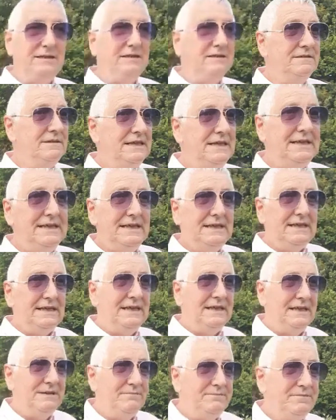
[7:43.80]
You know,
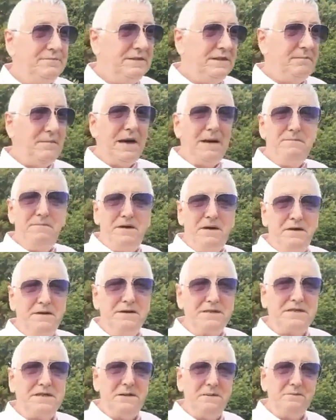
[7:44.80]
the man
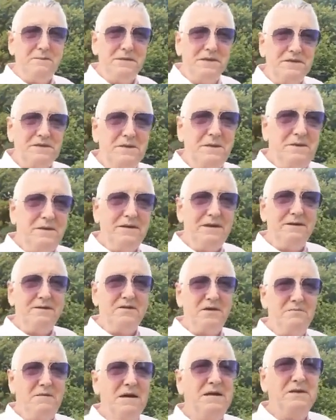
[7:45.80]
behind this company has done
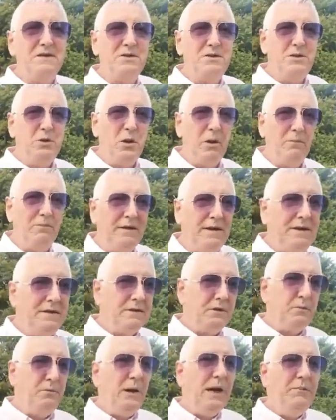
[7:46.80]
a tremendous job.
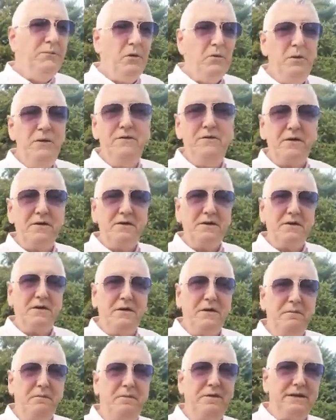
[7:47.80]
The people we've got in
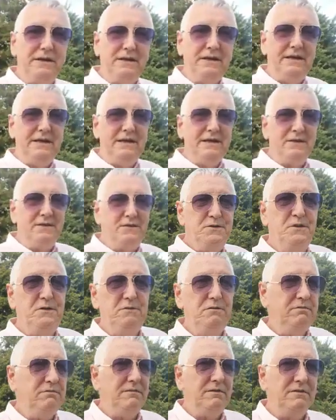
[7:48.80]
the company
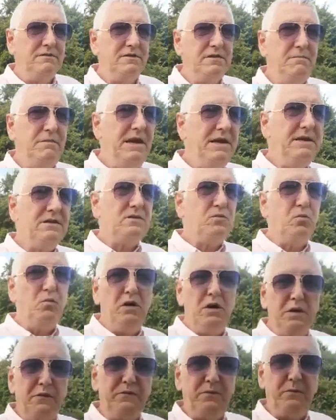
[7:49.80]
do tremendous
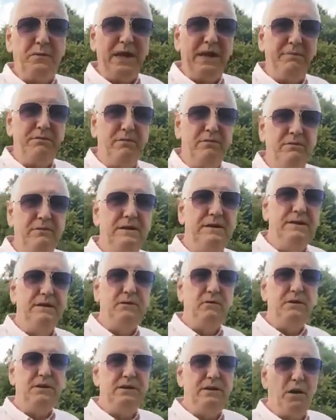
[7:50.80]
work for people
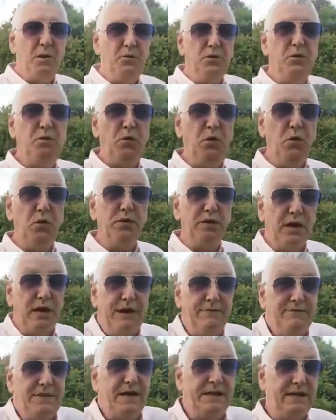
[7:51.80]
with no reward.
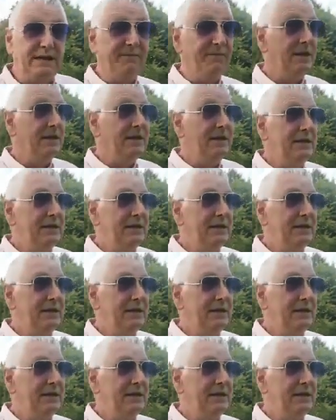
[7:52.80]
I've done it.